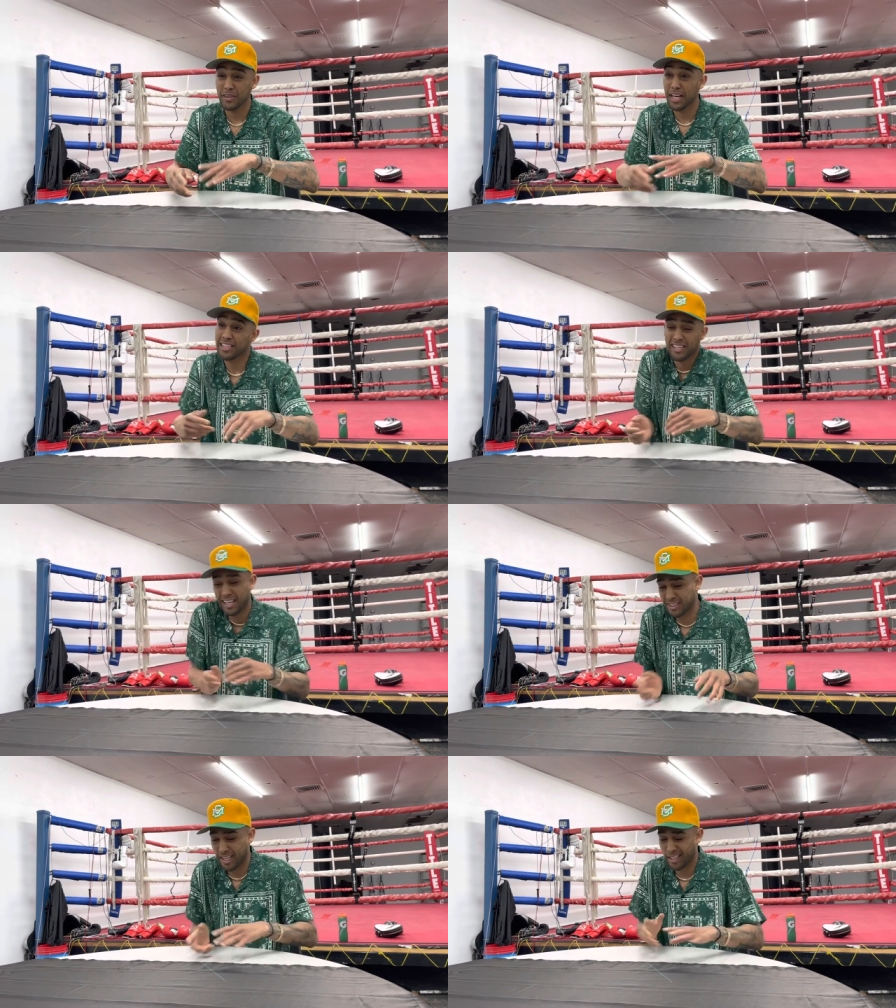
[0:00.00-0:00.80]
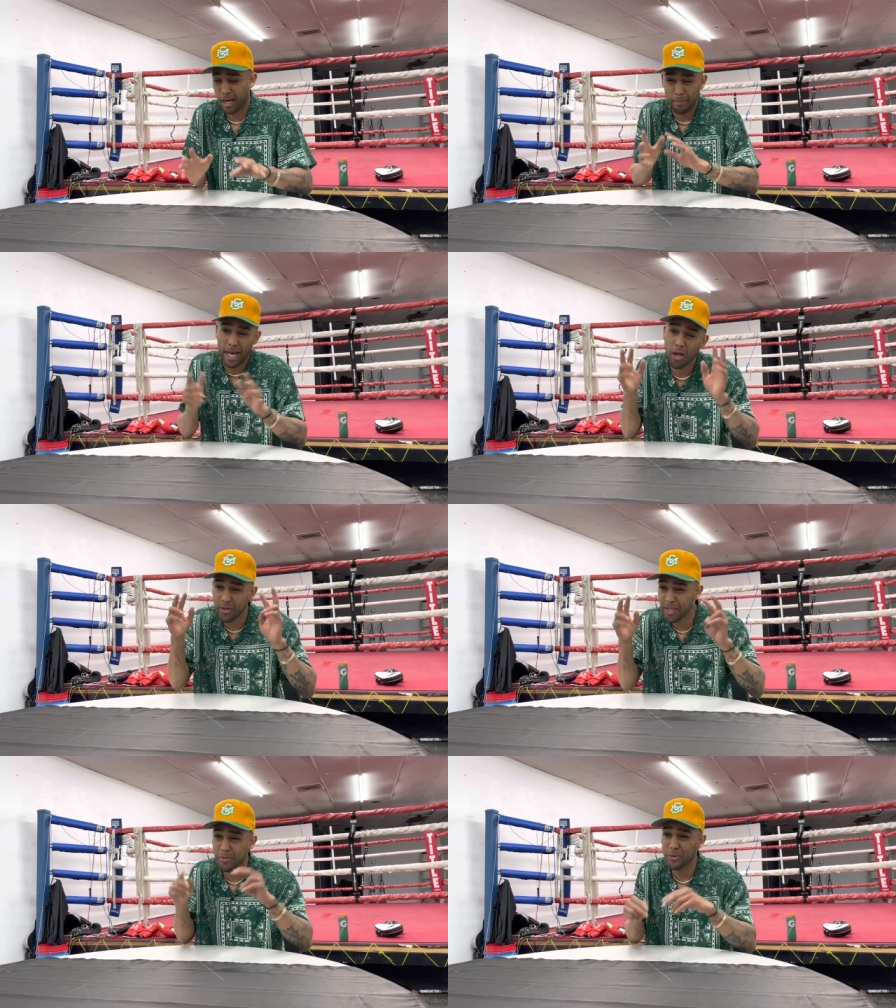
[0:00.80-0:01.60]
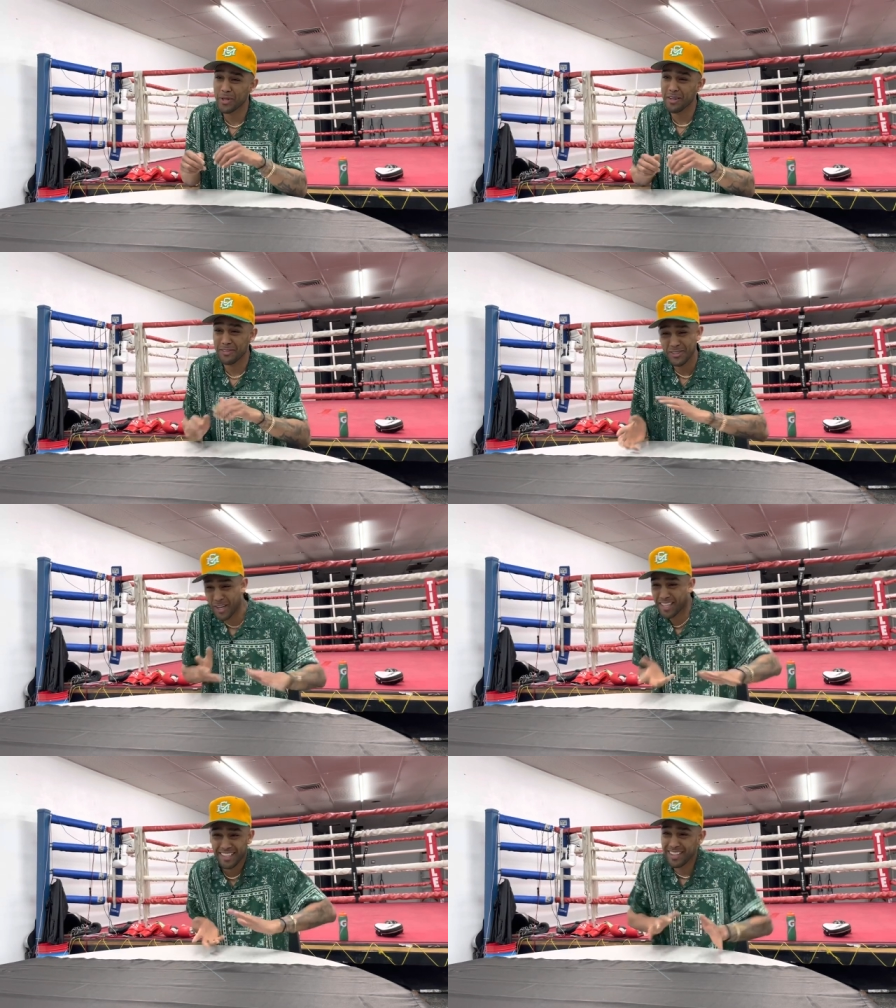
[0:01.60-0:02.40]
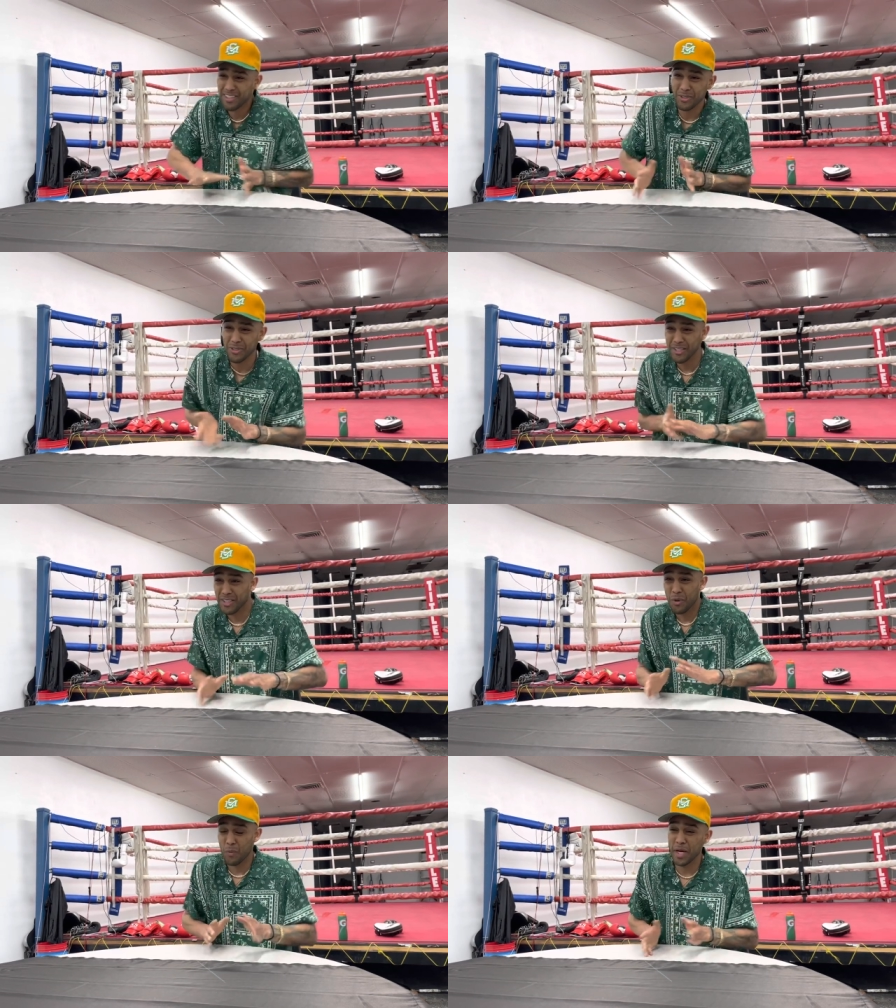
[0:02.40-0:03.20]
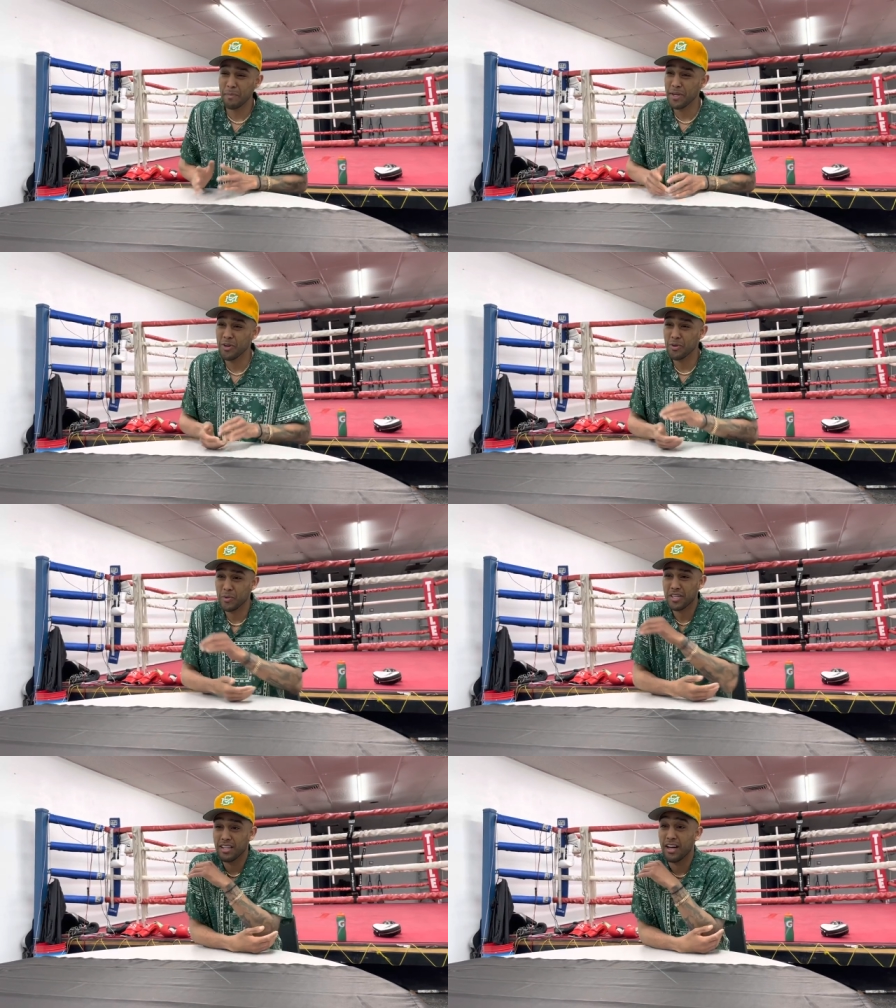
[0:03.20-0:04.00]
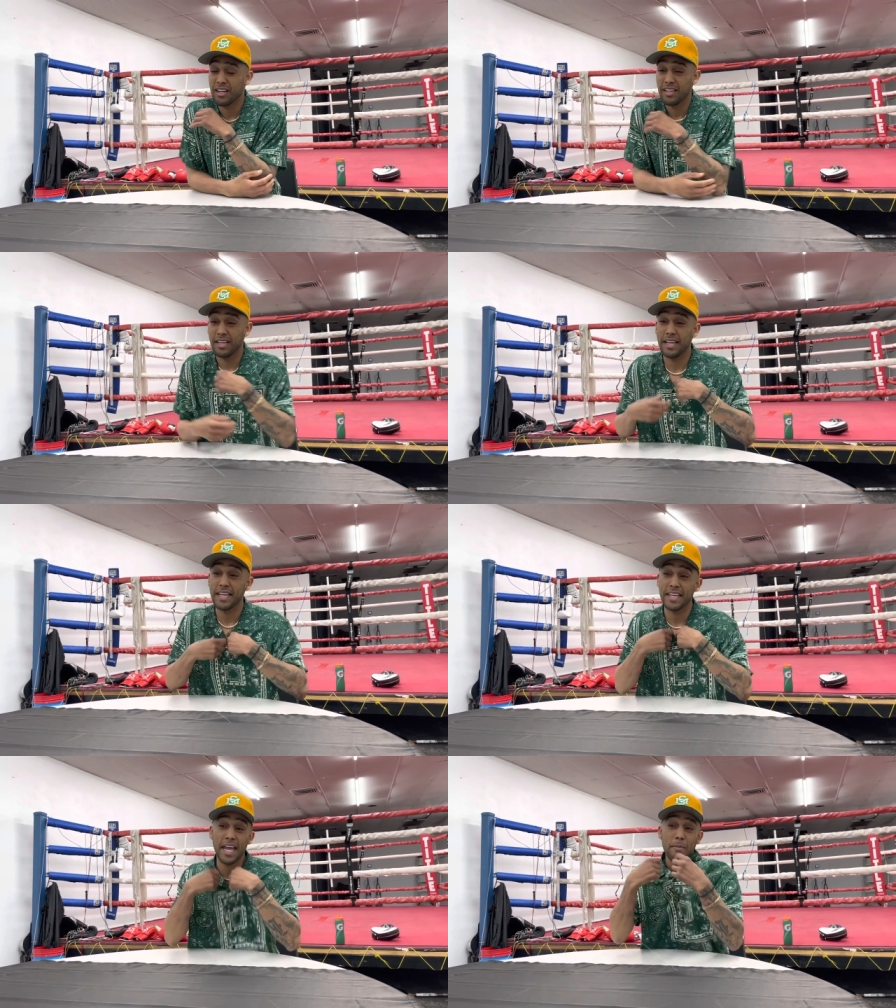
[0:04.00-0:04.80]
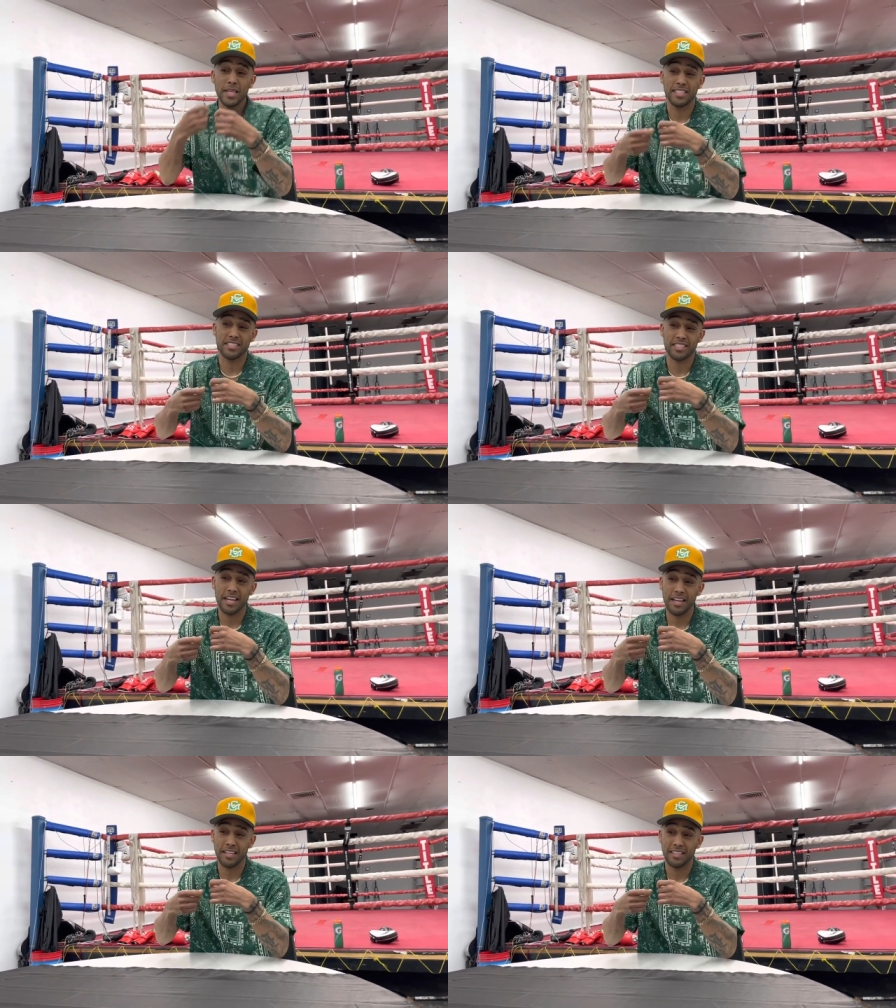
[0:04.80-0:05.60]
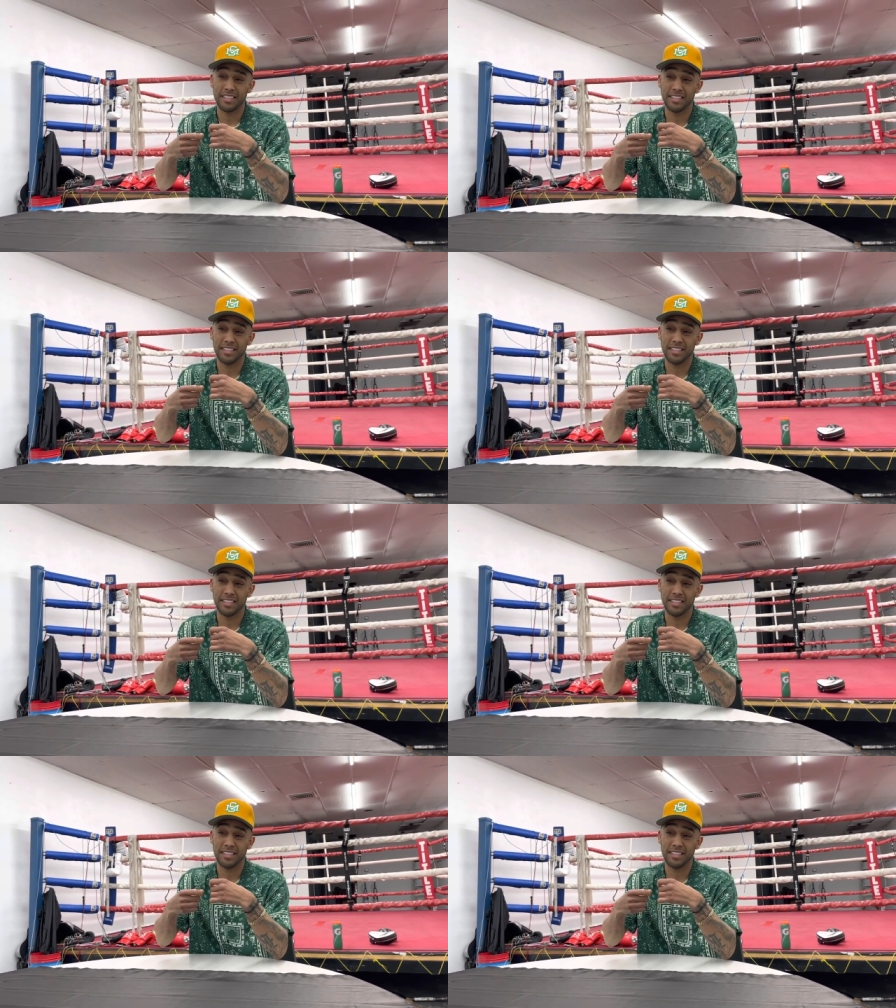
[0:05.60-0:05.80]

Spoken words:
And I battled him or whatever, so I did a little windmill and whatnot, and he gave me his chain.